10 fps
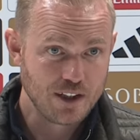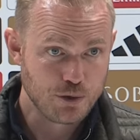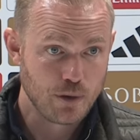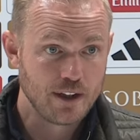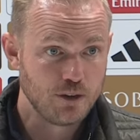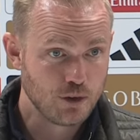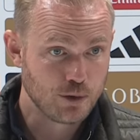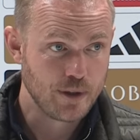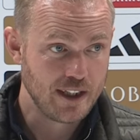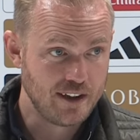trying to
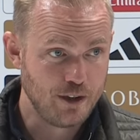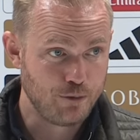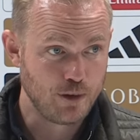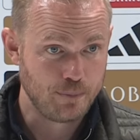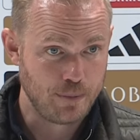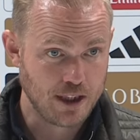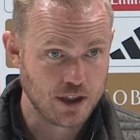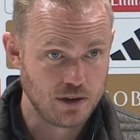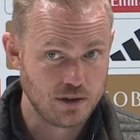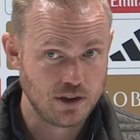create different
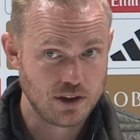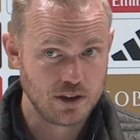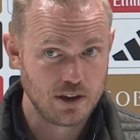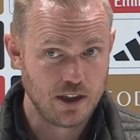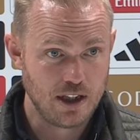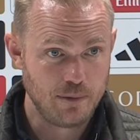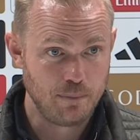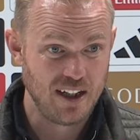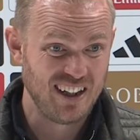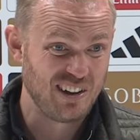pictures and
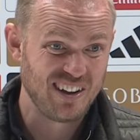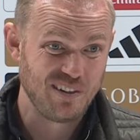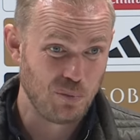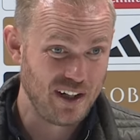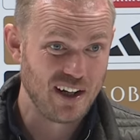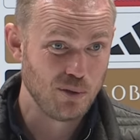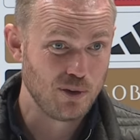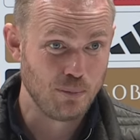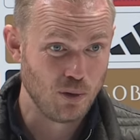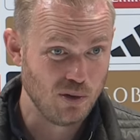being without
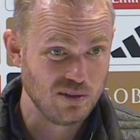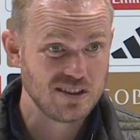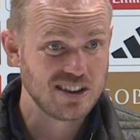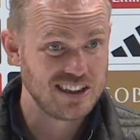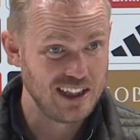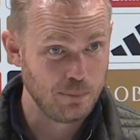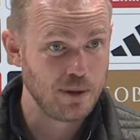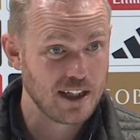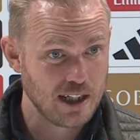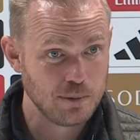the ball, still
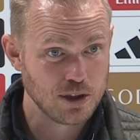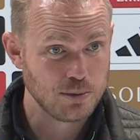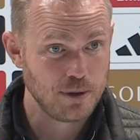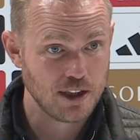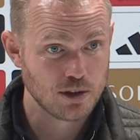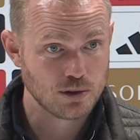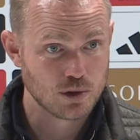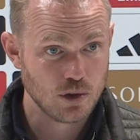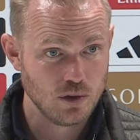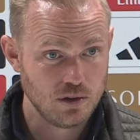being able to be in
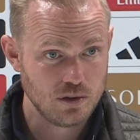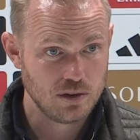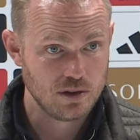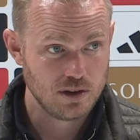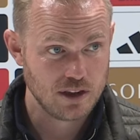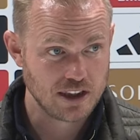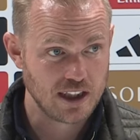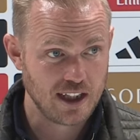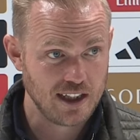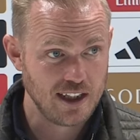control as
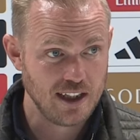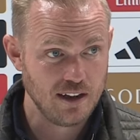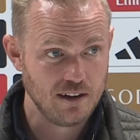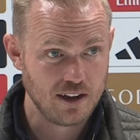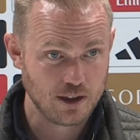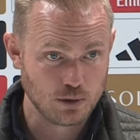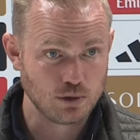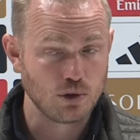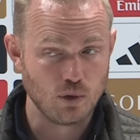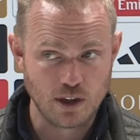an idea and
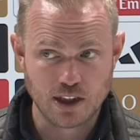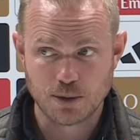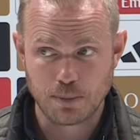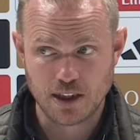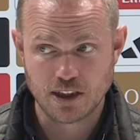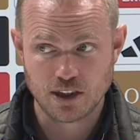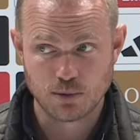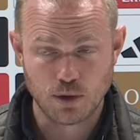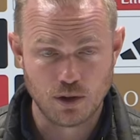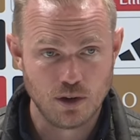controlling the spaces
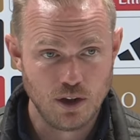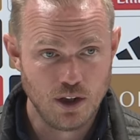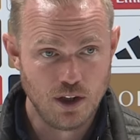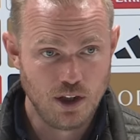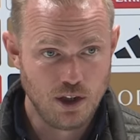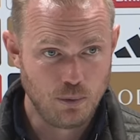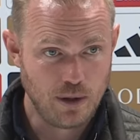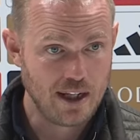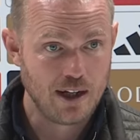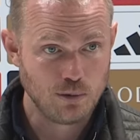where we
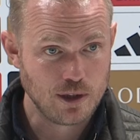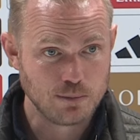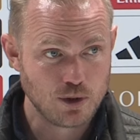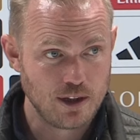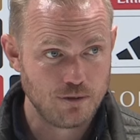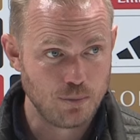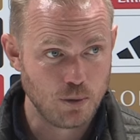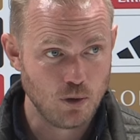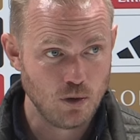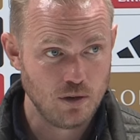allow them to have the
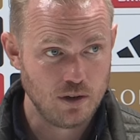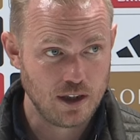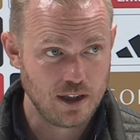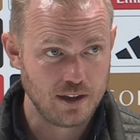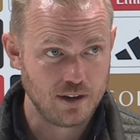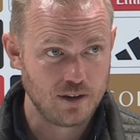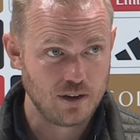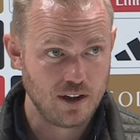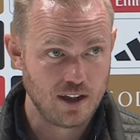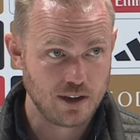ball and
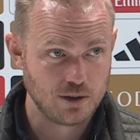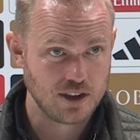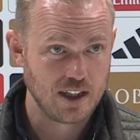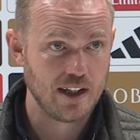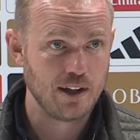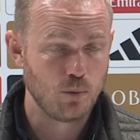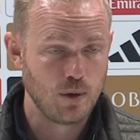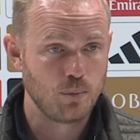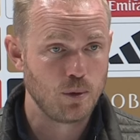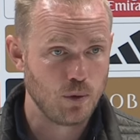understanding
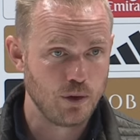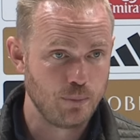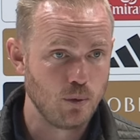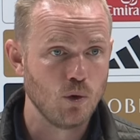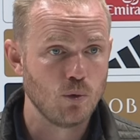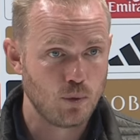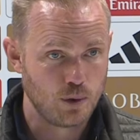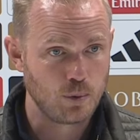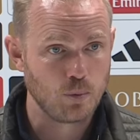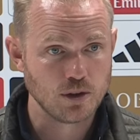when we want the ball, where
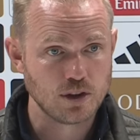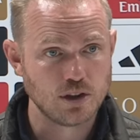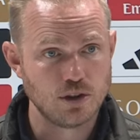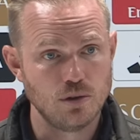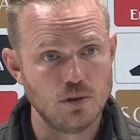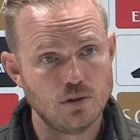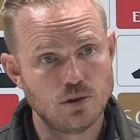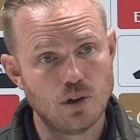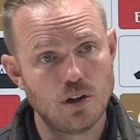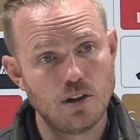we wanted to,
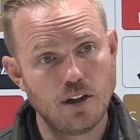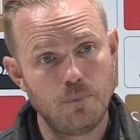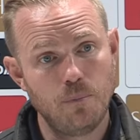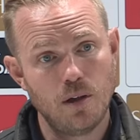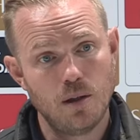to hurt them.